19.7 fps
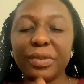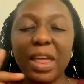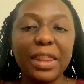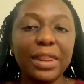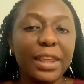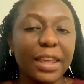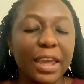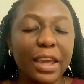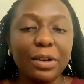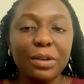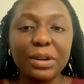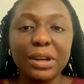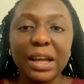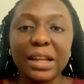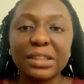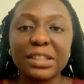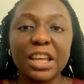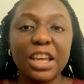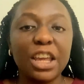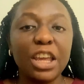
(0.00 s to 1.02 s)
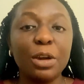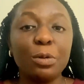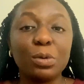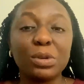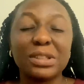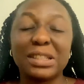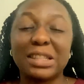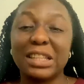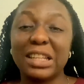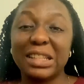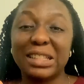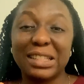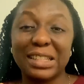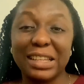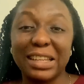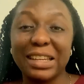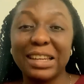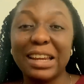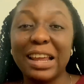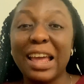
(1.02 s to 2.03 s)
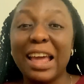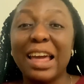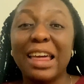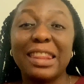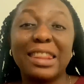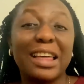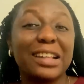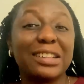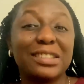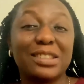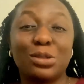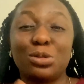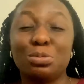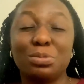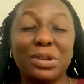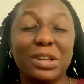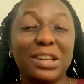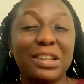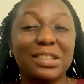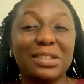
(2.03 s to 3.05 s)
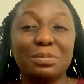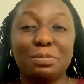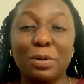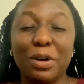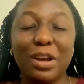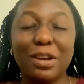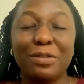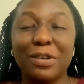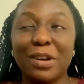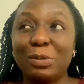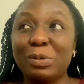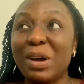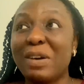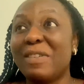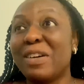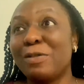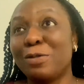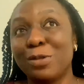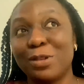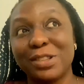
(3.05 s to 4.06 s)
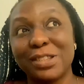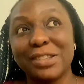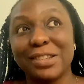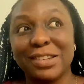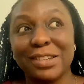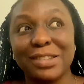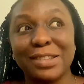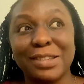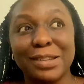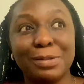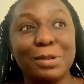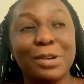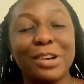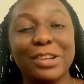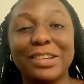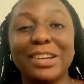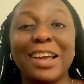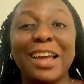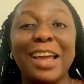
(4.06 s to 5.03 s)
the girl that he was dating, that's Tumini's boyfriend. Why have I forgotten his name? God.